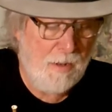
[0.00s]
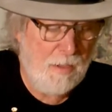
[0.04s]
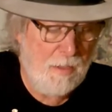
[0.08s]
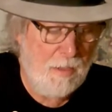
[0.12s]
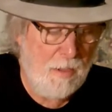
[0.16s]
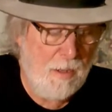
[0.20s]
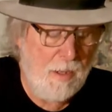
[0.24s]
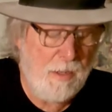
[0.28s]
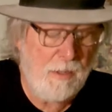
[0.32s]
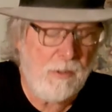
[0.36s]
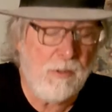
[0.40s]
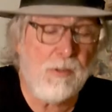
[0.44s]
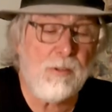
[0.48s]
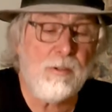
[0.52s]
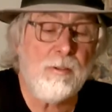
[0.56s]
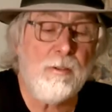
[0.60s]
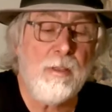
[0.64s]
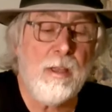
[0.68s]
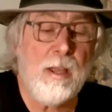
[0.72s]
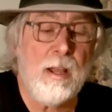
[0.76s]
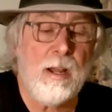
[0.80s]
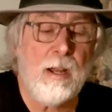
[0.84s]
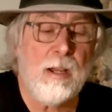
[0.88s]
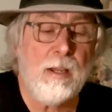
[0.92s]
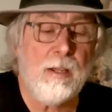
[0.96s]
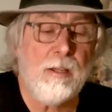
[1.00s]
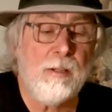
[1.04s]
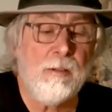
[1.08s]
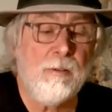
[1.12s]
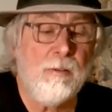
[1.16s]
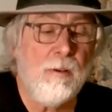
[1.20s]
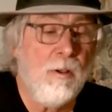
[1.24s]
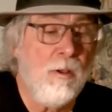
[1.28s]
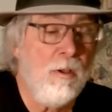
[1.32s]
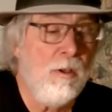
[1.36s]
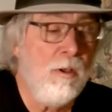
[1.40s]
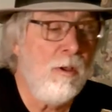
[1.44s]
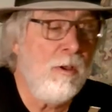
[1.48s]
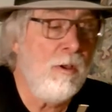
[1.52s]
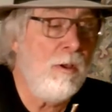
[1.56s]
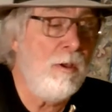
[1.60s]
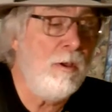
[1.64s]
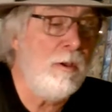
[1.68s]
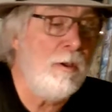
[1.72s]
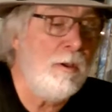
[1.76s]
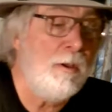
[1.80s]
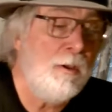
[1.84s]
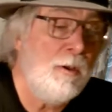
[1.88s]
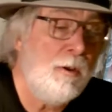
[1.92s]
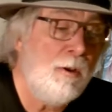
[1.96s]
liner, so that I can
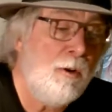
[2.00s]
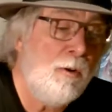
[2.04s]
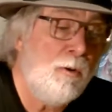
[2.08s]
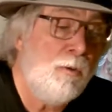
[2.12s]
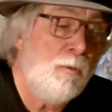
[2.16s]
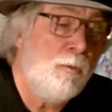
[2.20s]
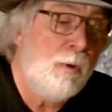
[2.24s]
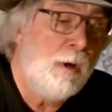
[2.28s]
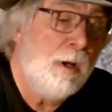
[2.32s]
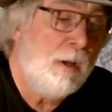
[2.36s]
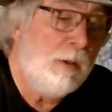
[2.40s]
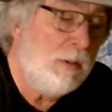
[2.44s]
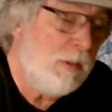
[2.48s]
weld